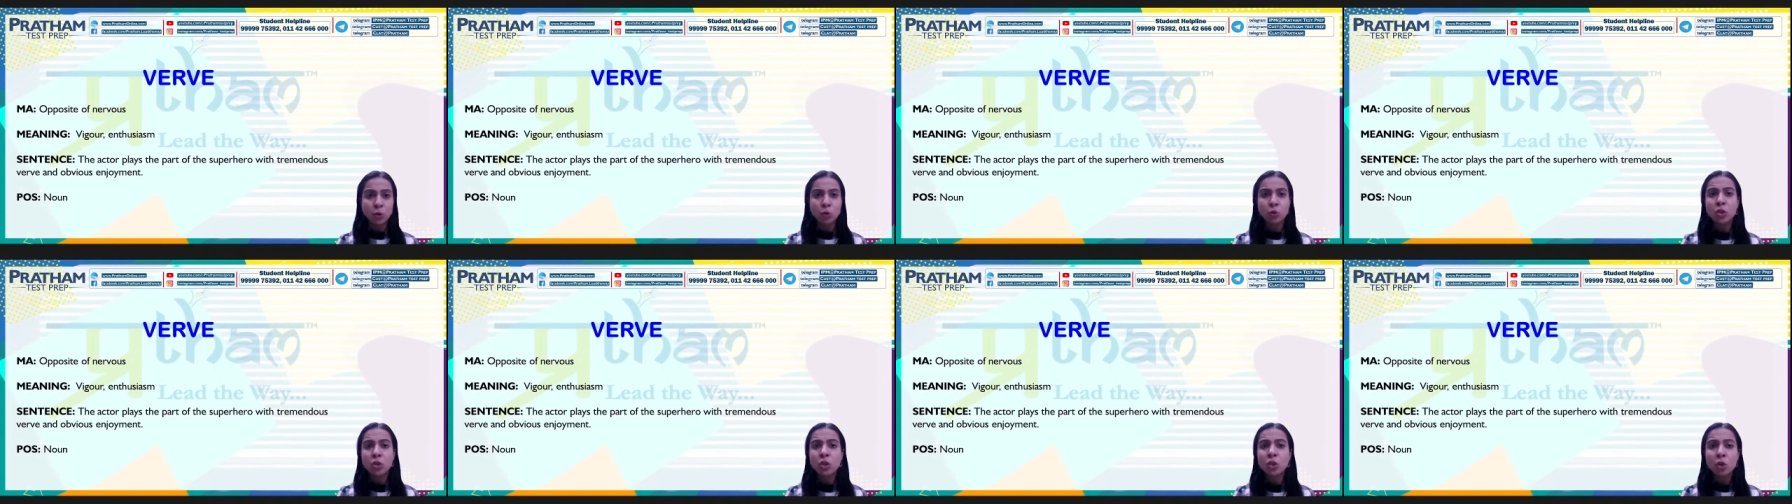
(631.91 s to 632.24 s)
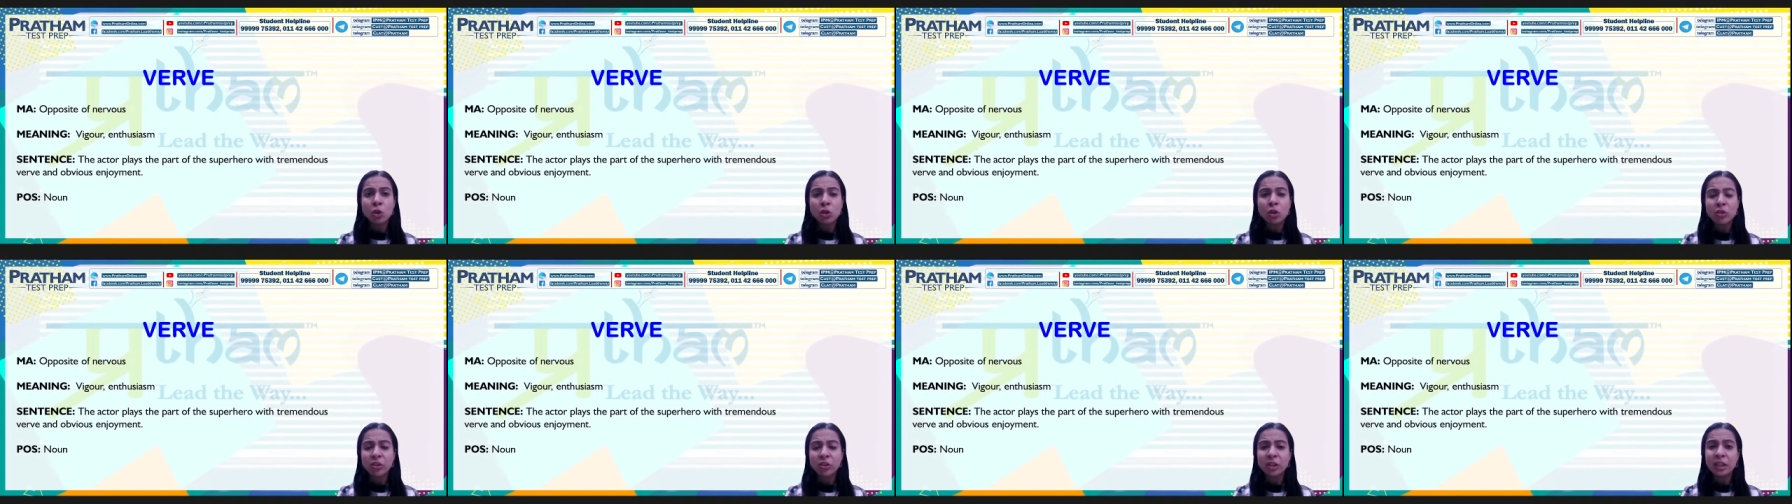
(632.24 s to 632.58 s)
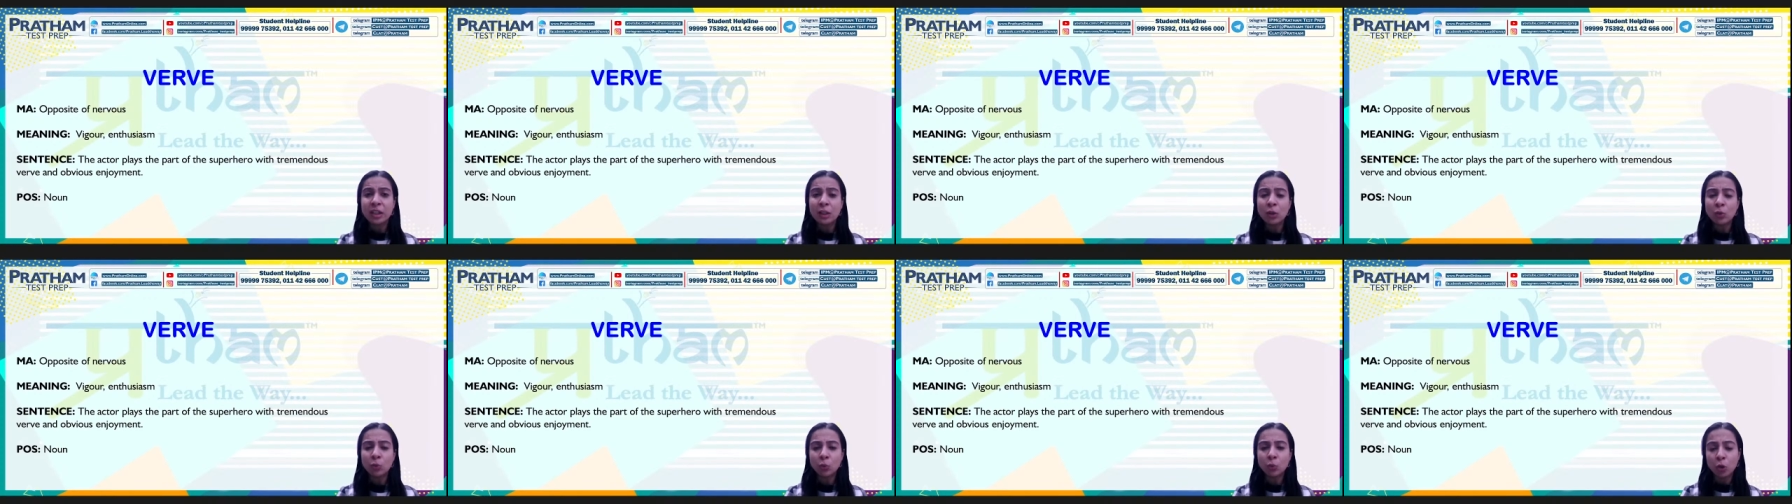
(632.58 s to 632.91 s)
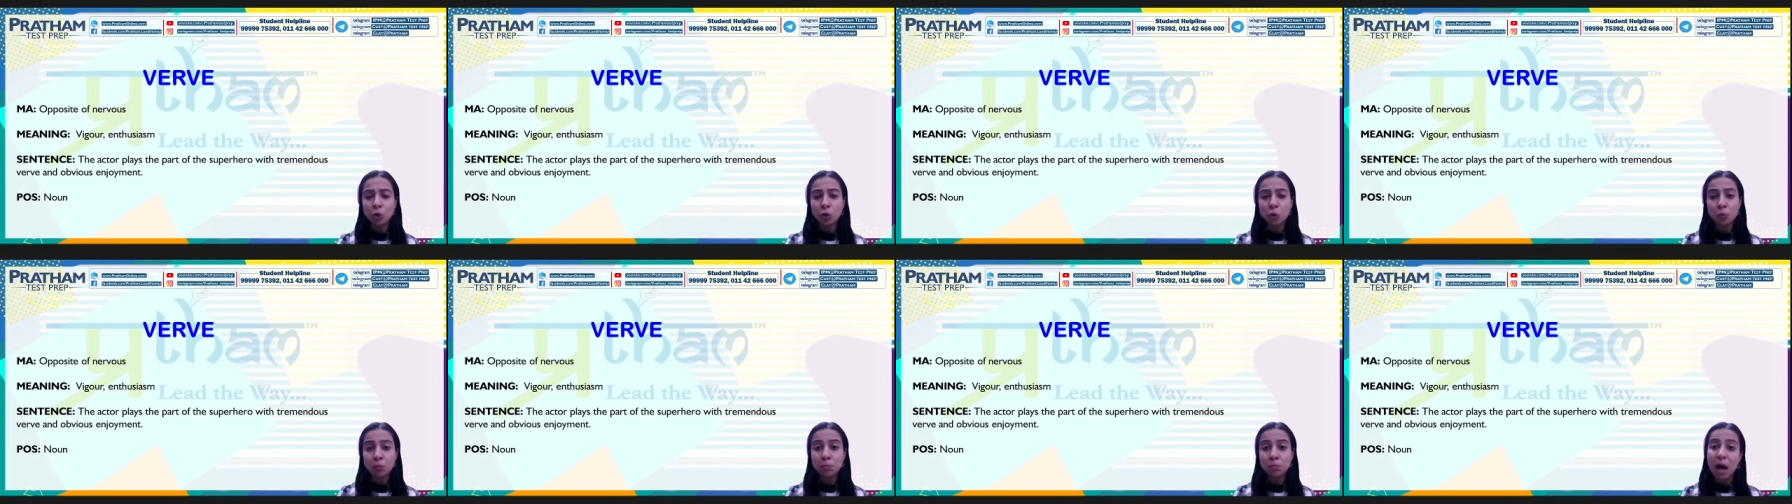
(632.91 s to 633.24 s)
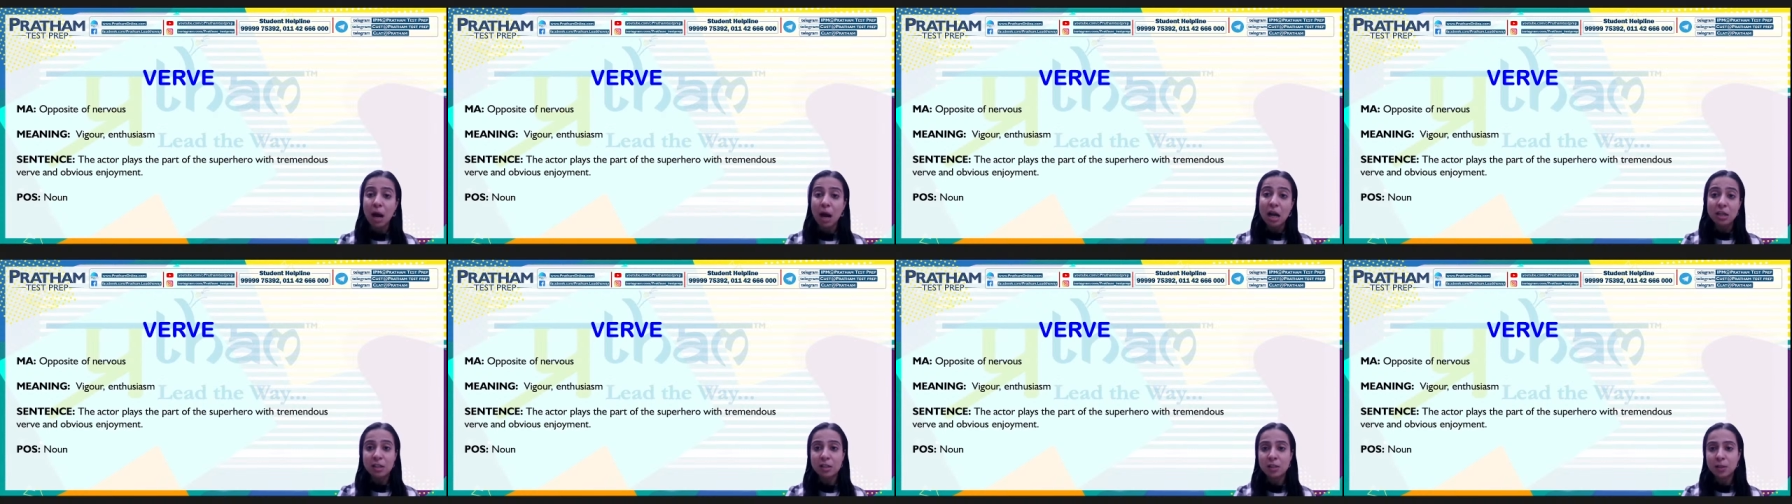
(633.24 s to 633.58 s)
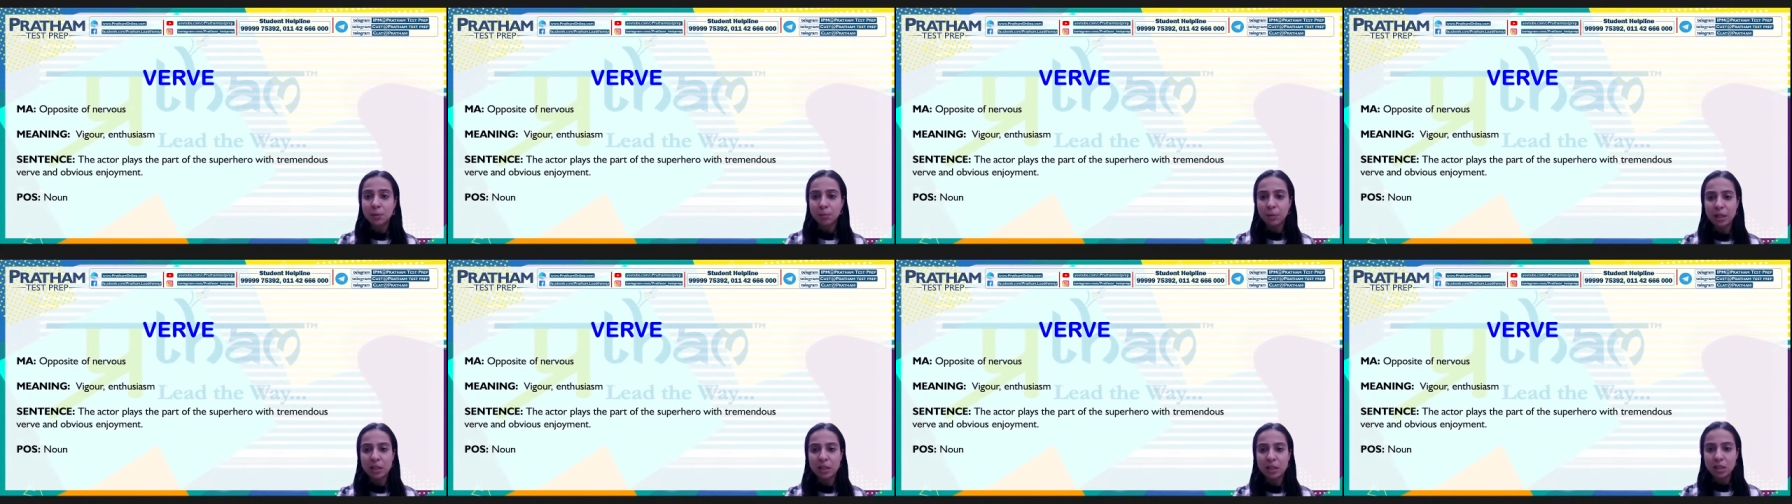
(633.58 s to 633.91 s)
you do not really want to
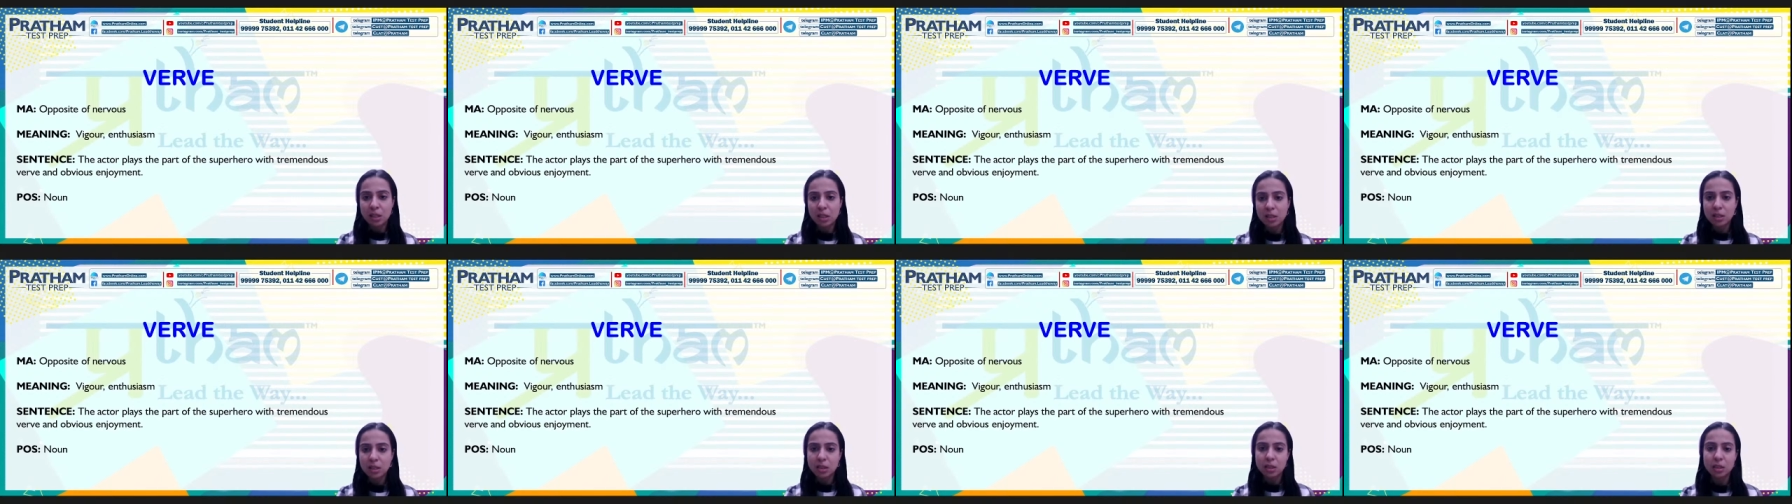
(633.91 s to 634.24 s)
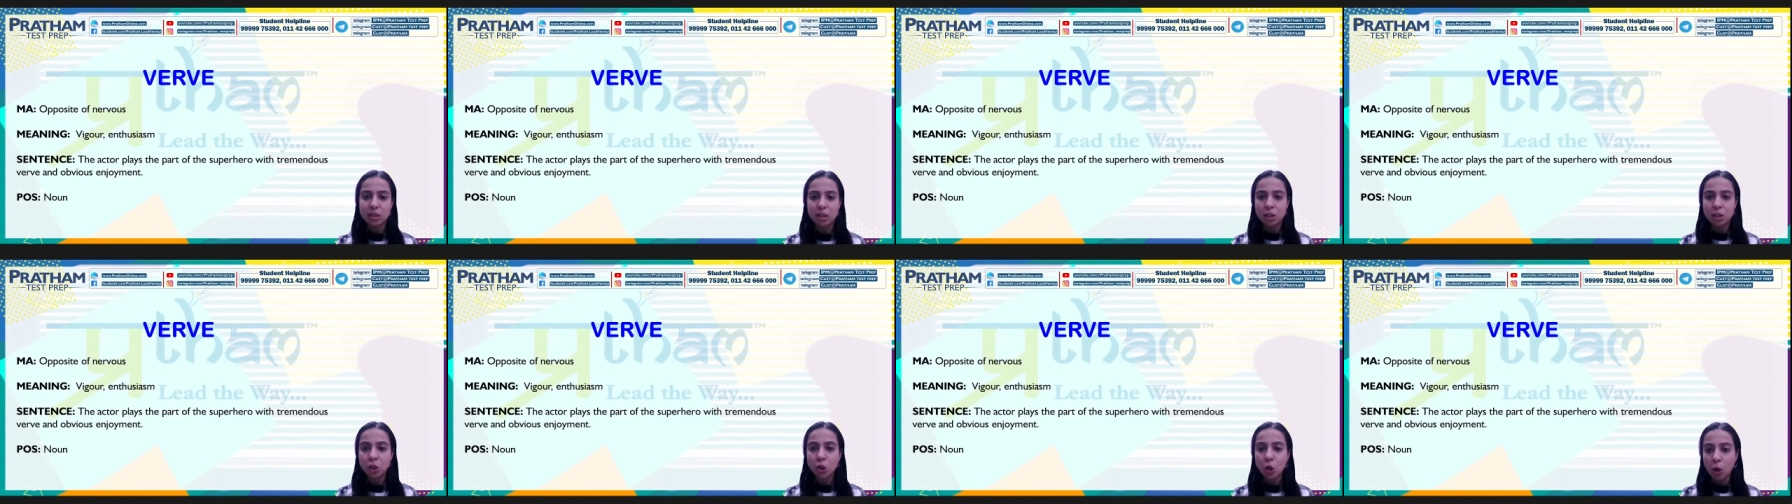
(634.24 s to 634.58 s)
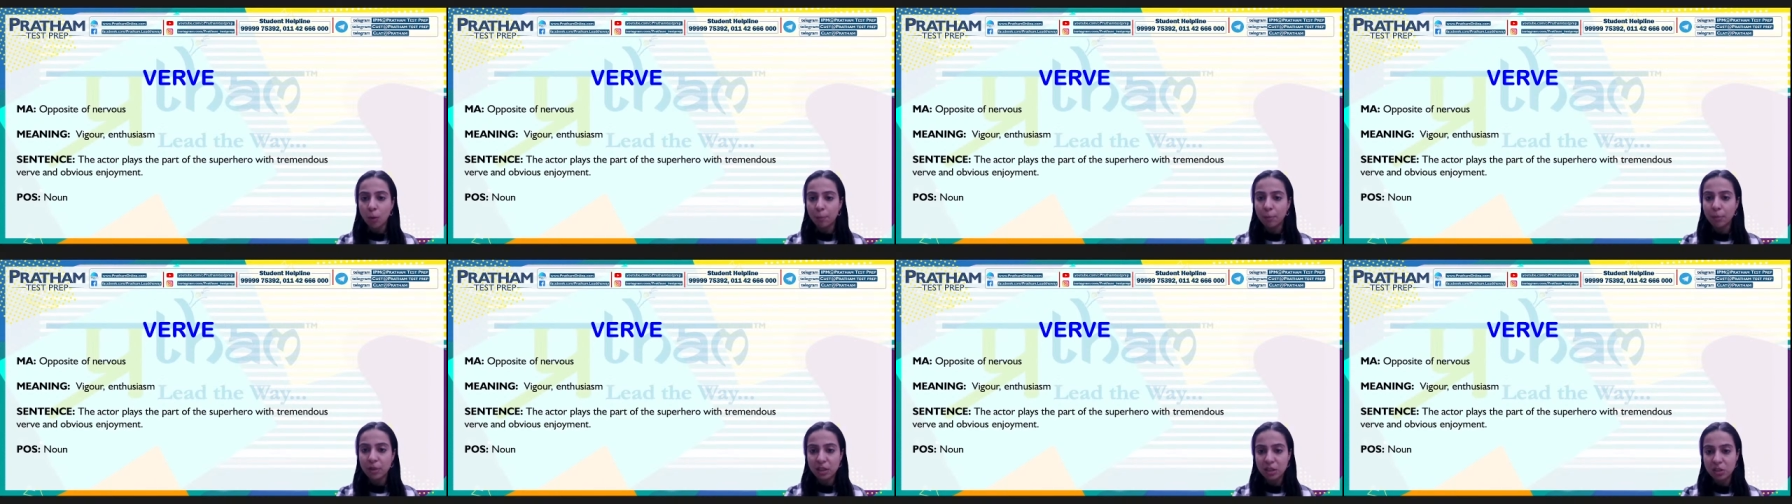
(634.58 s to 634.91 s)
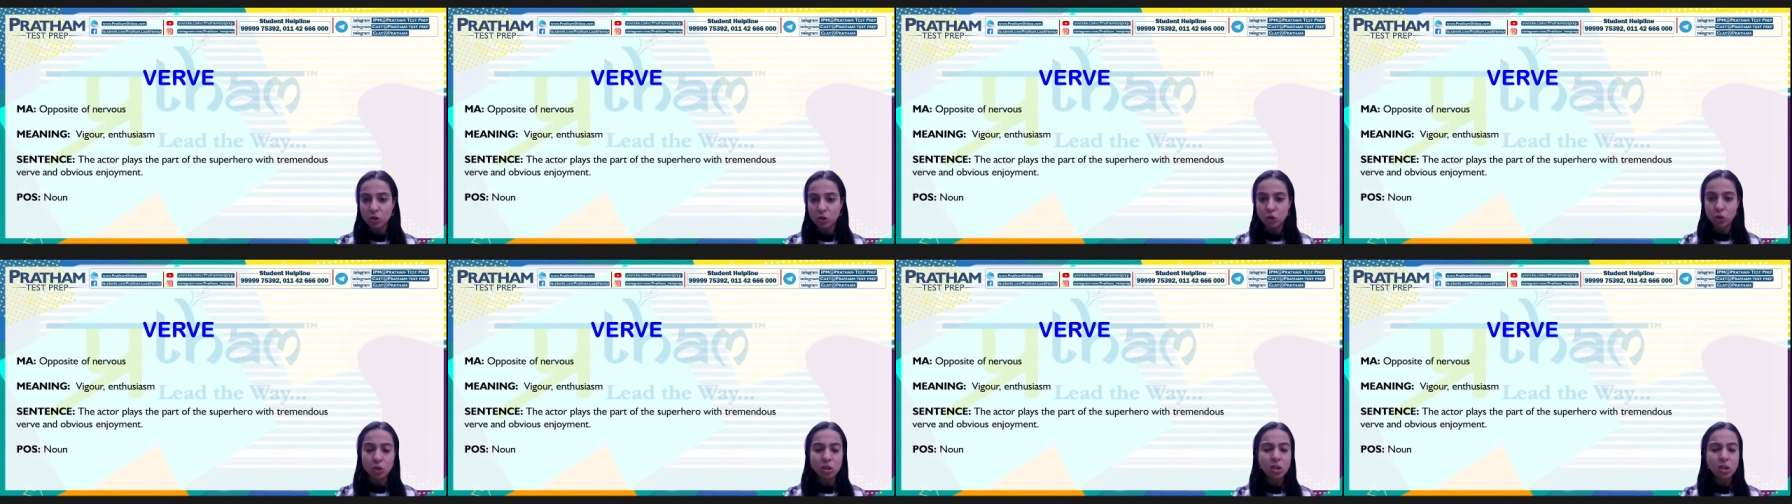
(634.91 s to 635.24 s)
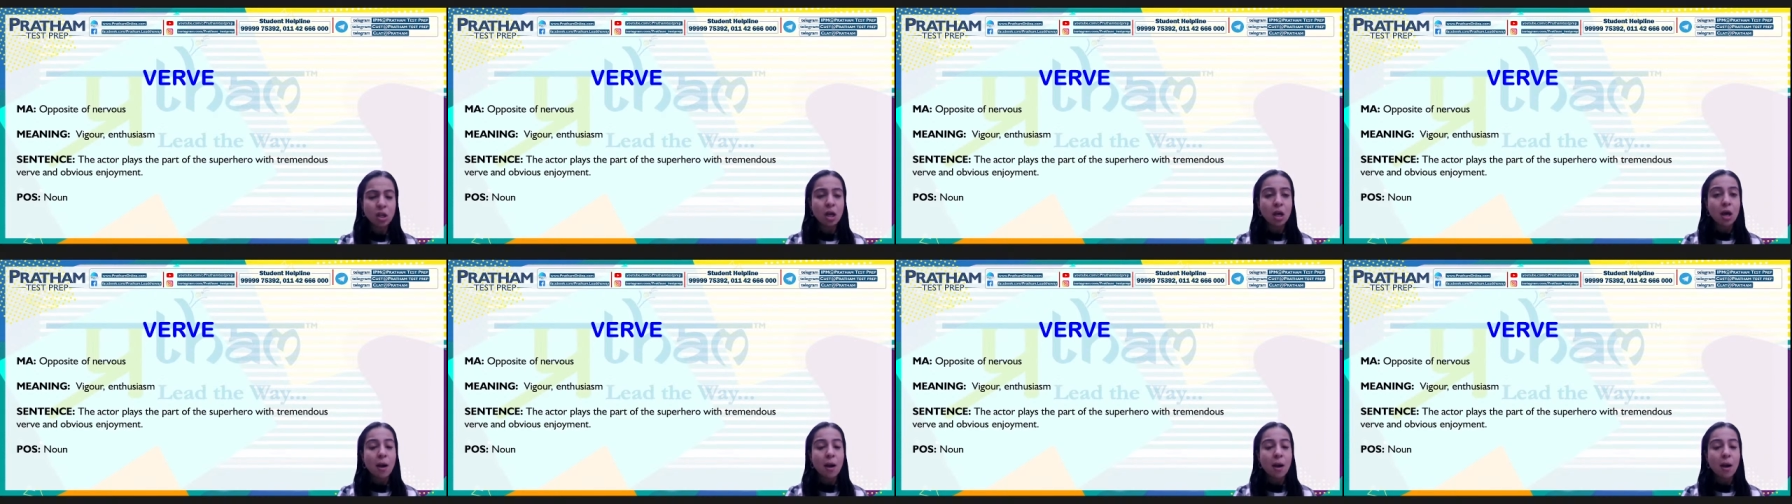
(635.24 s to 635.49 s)
participate in a certain competition,